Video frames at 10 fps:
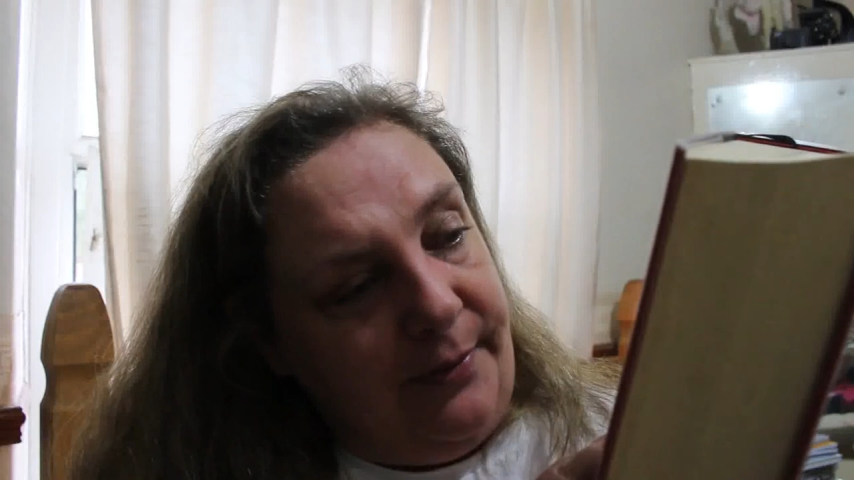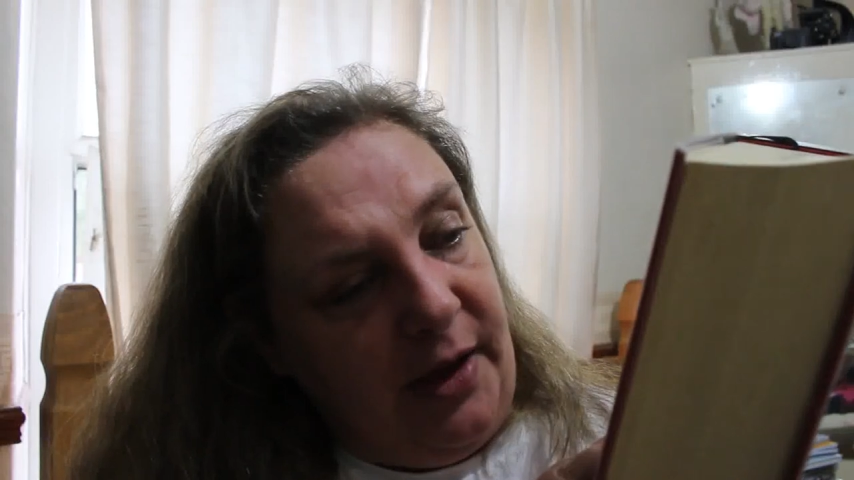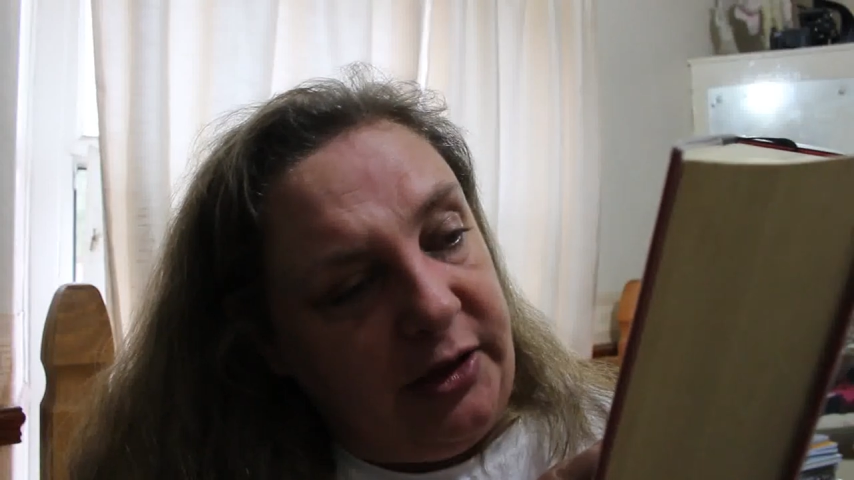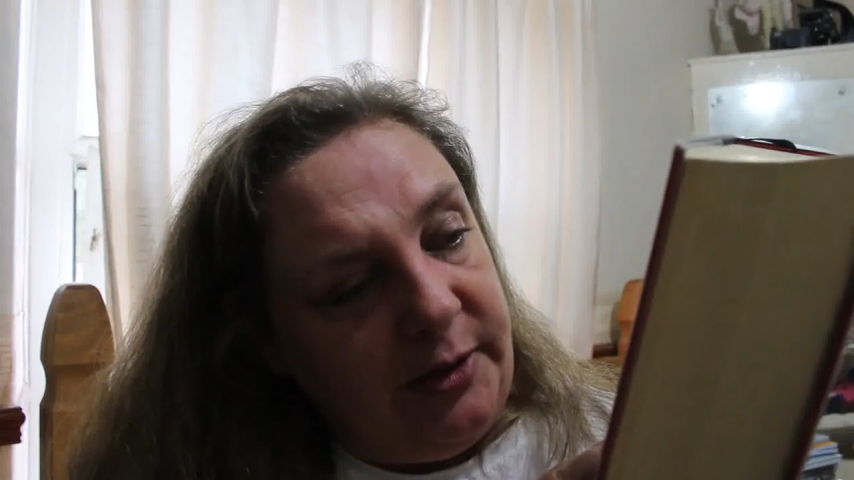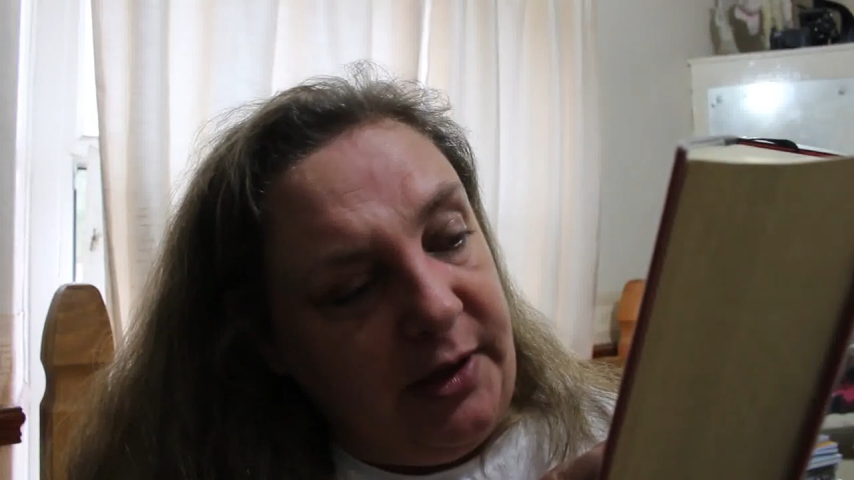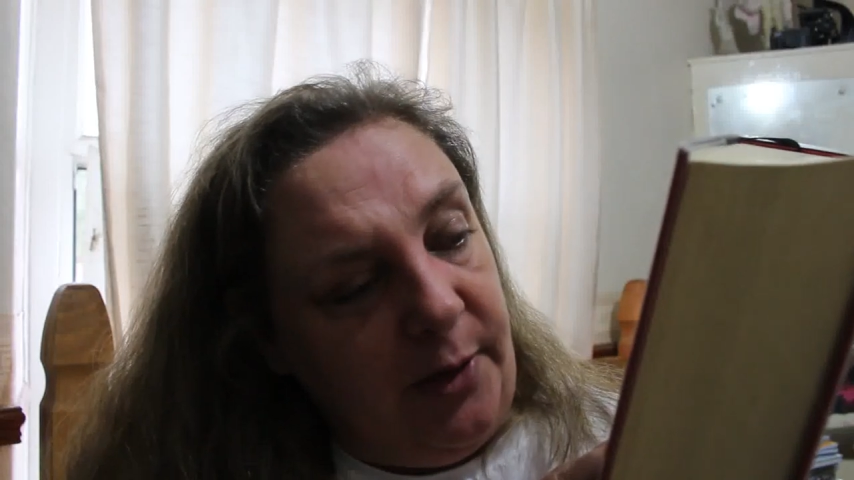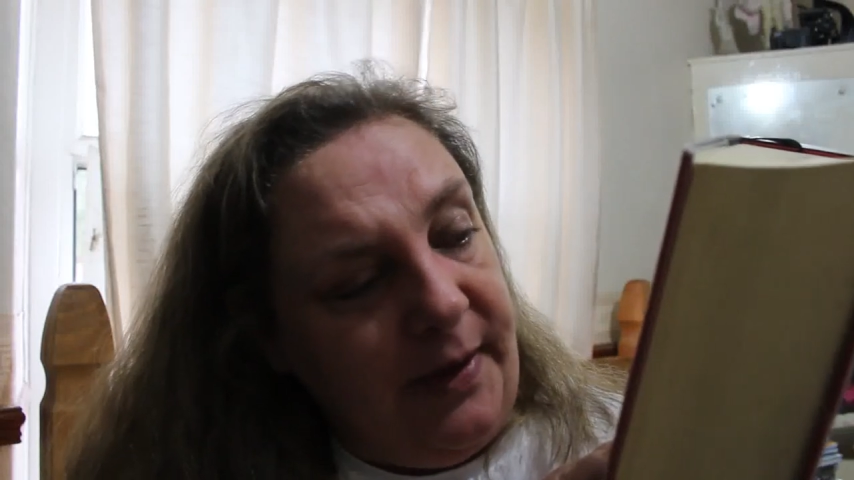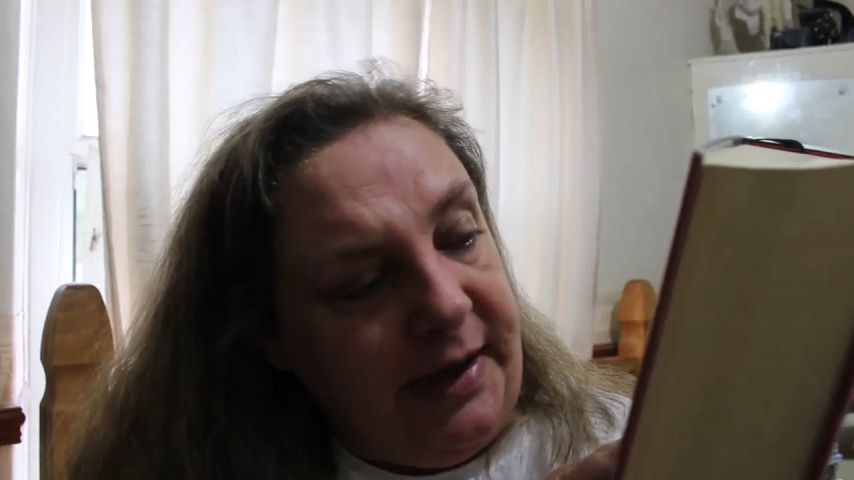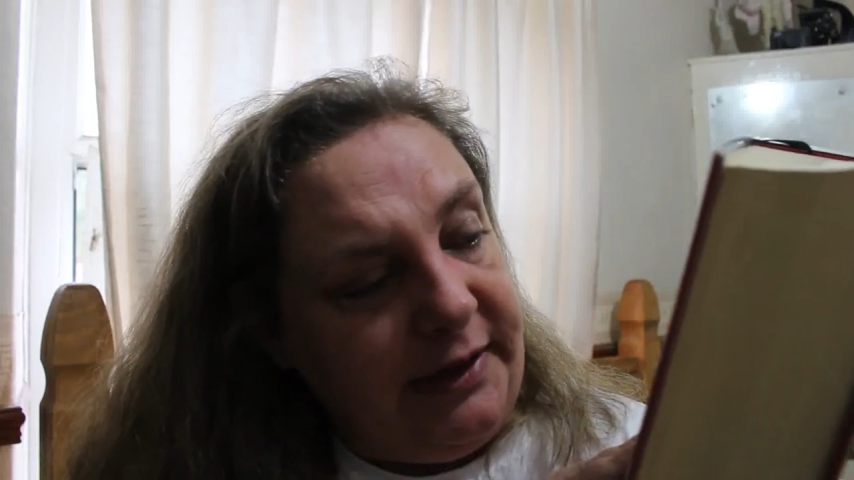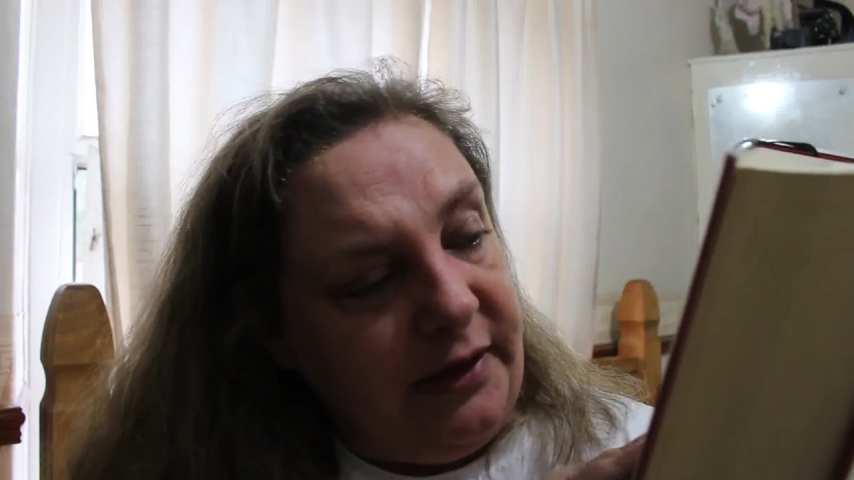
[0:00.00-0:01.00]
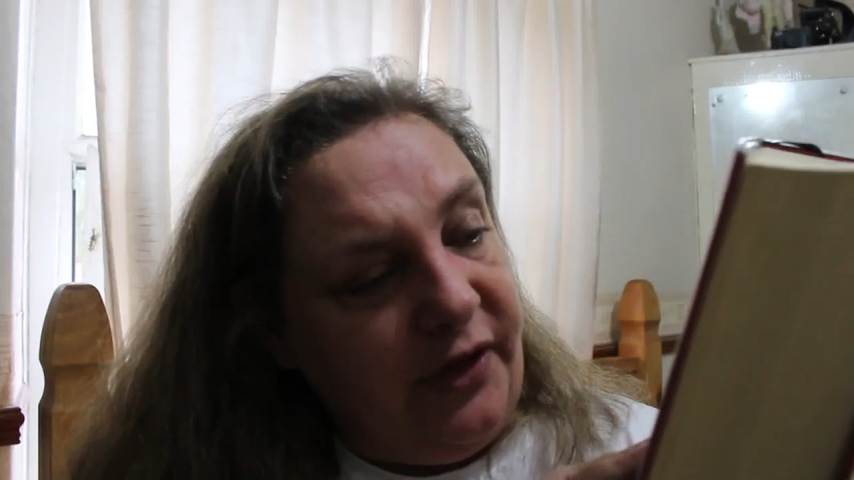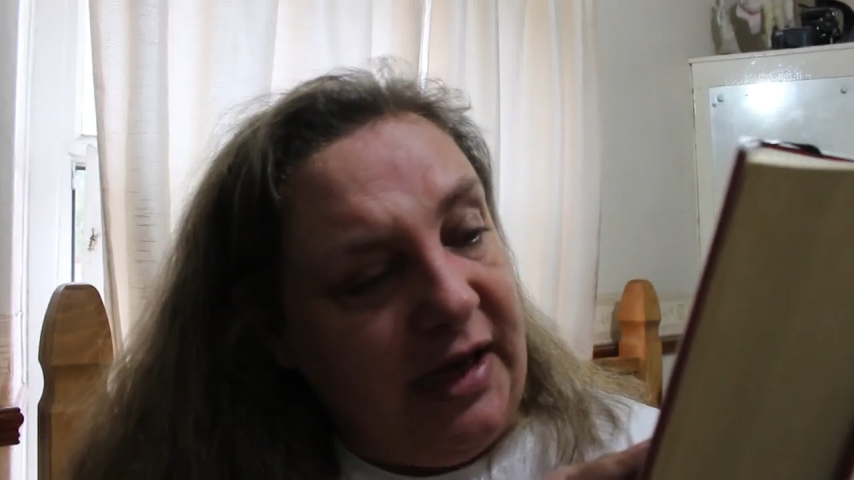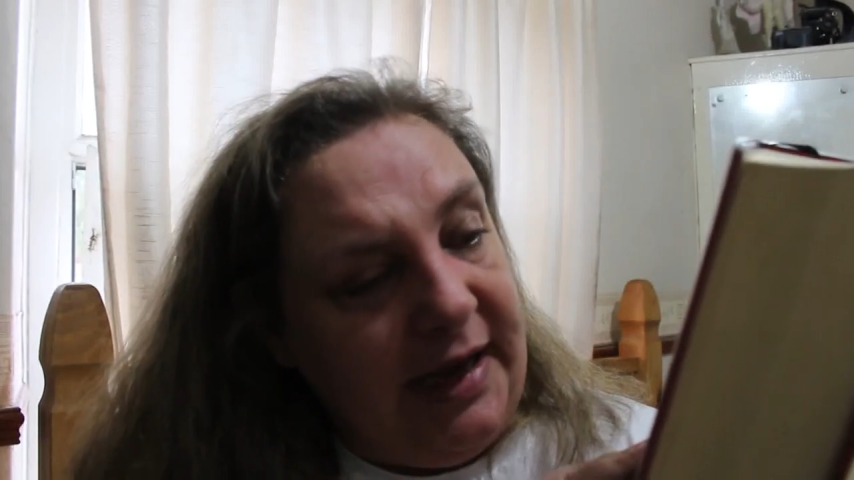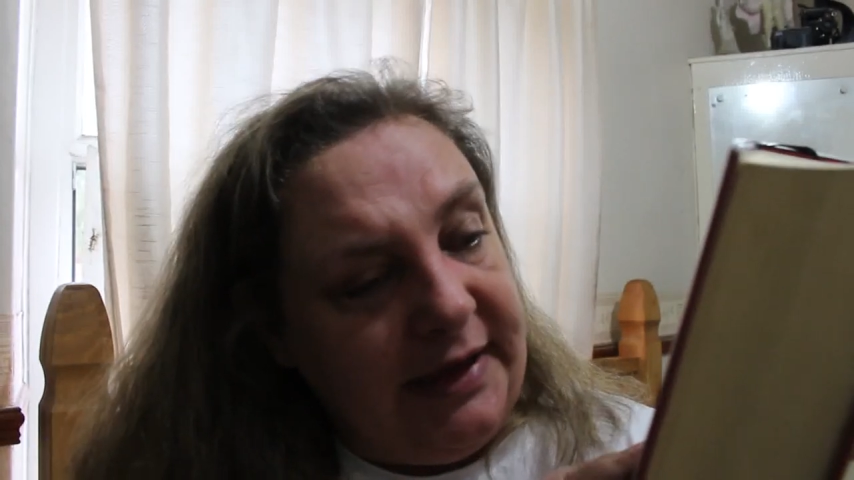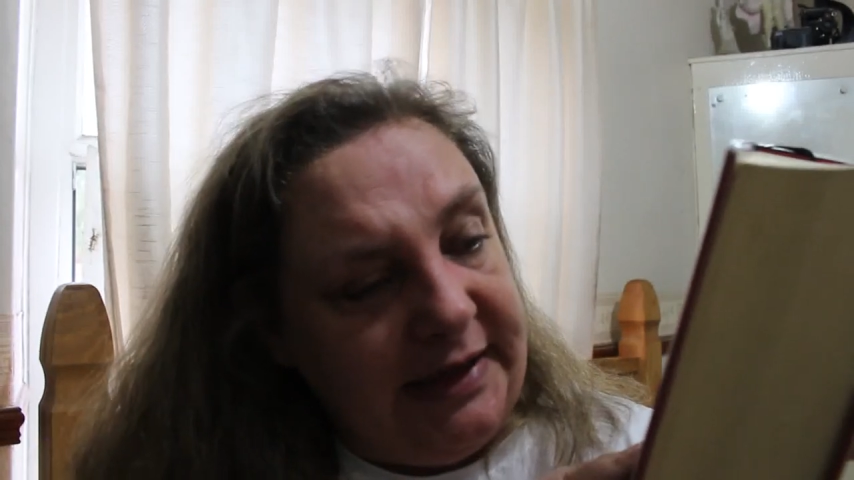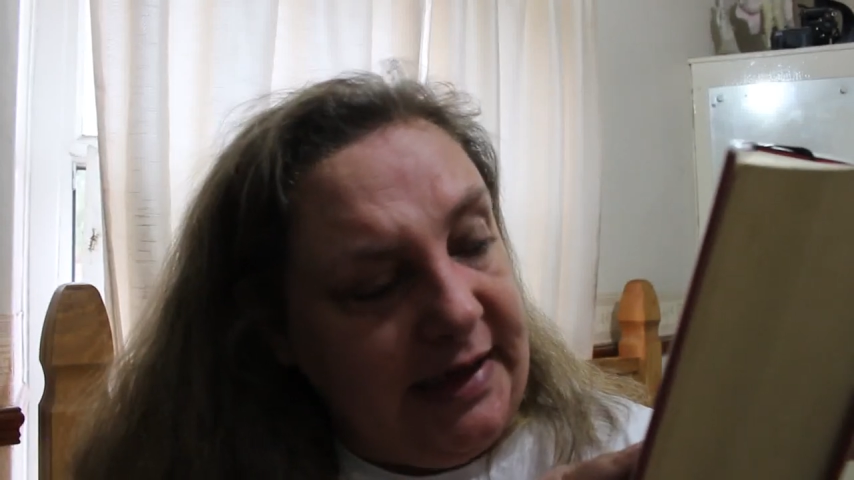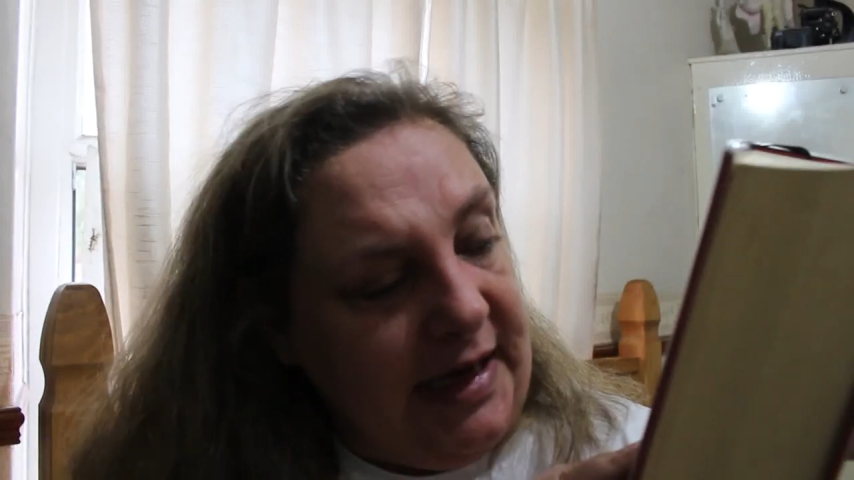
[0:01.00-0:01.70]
ultimate compendium of the legacy and